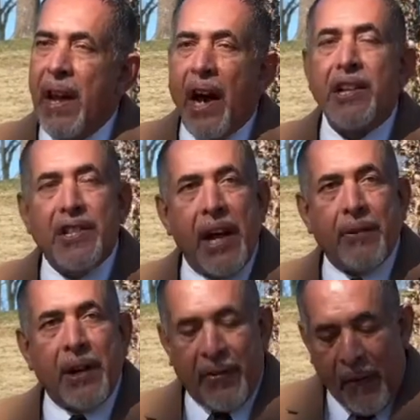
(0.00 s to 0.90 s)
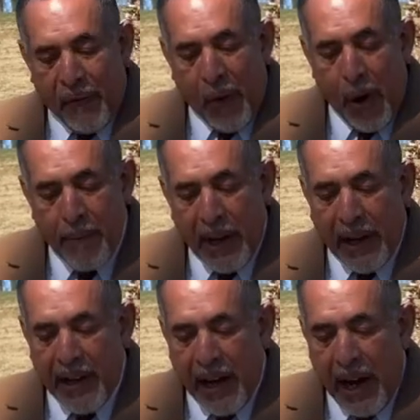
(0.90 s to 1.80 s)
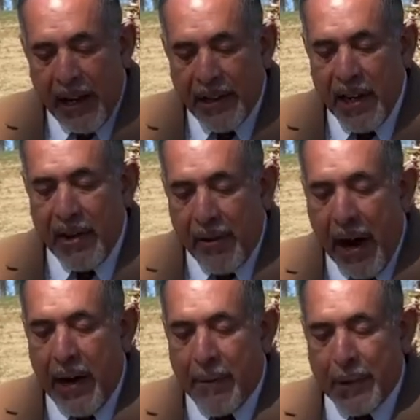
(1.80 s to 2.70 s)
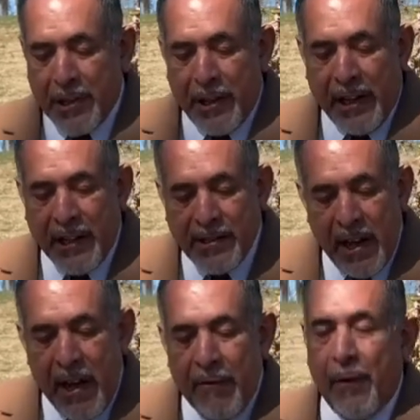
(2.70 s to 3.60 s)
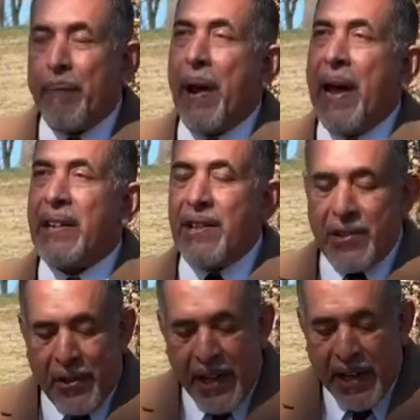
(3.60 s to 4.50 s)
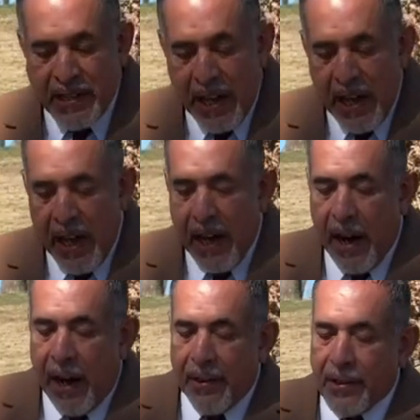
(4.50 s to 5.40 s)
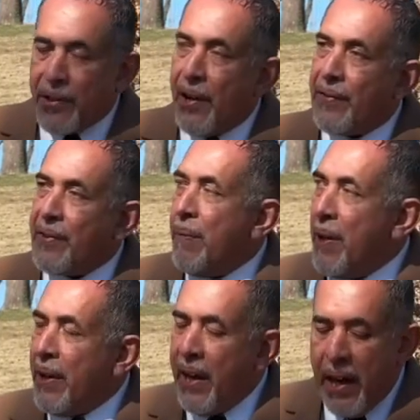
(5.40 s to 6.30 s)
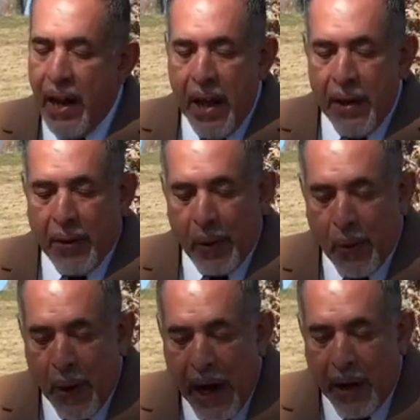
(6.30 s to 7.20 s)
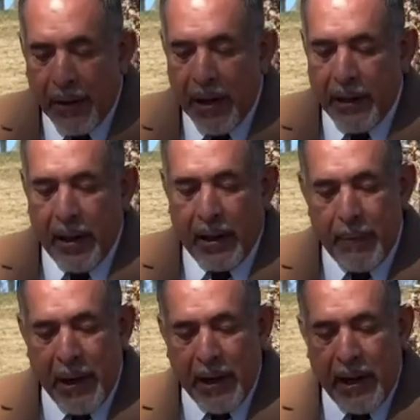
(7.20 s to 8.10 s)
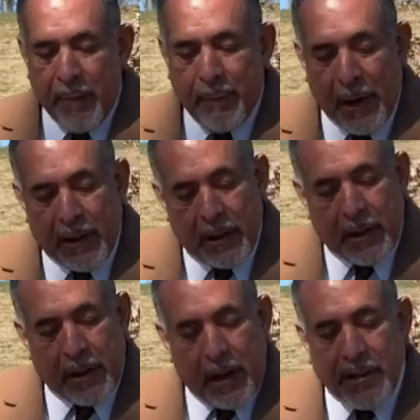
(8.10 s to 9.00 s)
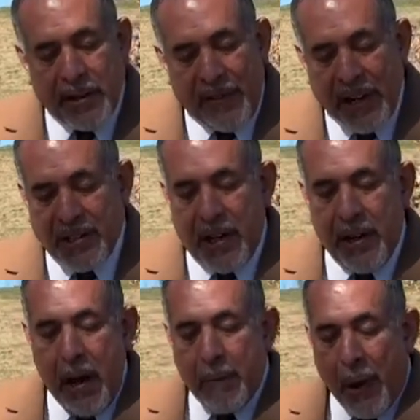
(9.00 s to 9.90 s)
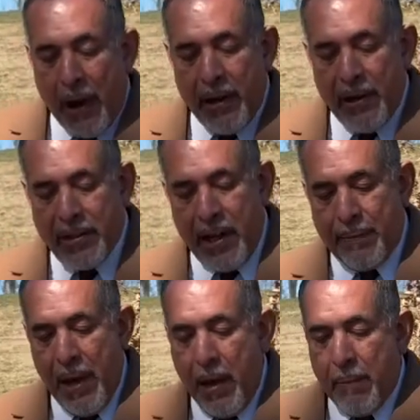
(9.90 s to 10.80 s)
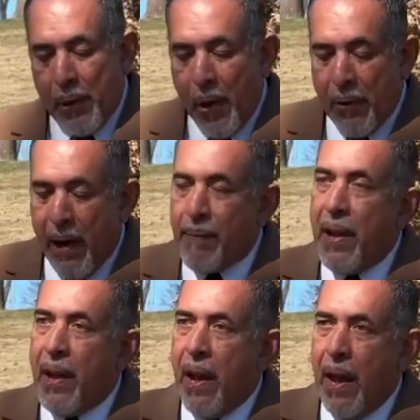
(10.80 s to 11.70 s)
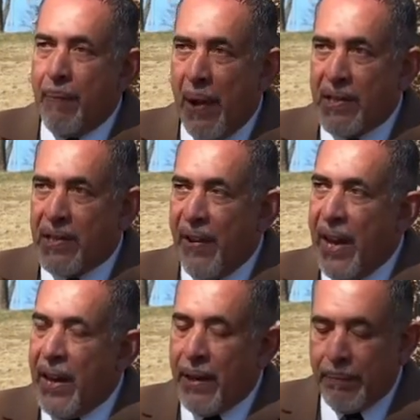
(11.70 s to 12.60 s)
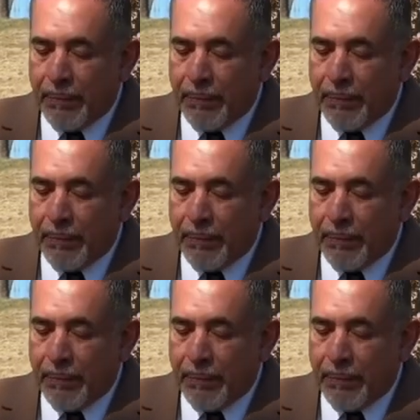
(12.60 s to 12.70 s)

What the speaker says: a generous $4 million in grant opportunities for planting trees in underserved community throughout the Community Conservation Partnership Program in Pennsylvania.